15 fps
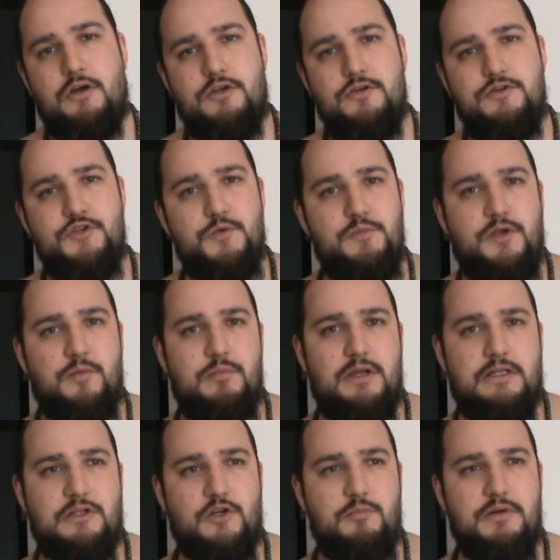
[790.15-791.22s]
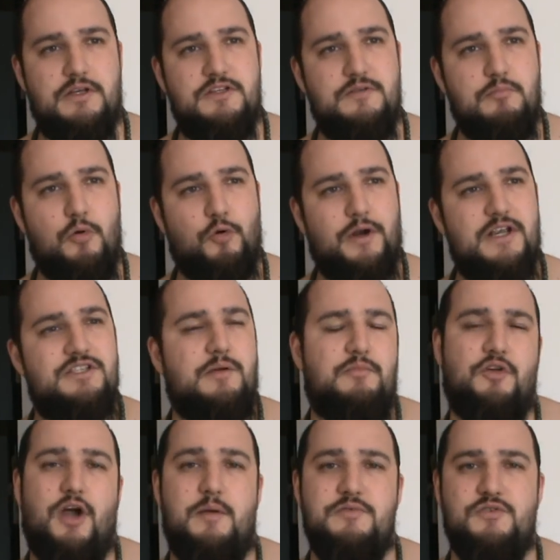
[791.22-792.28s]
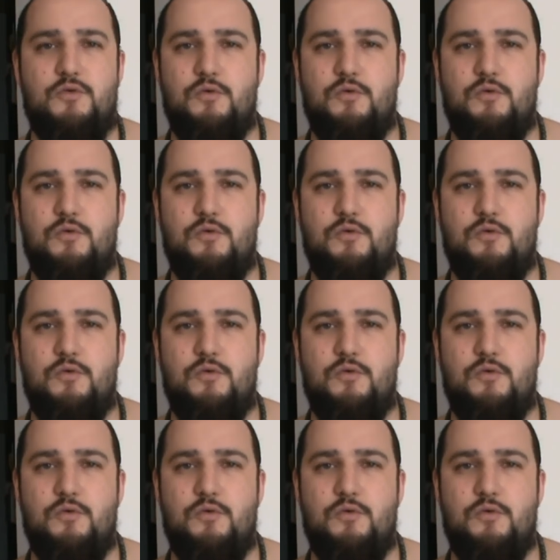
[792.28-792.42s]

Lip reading: YouTube can be a little bit boring sometimes,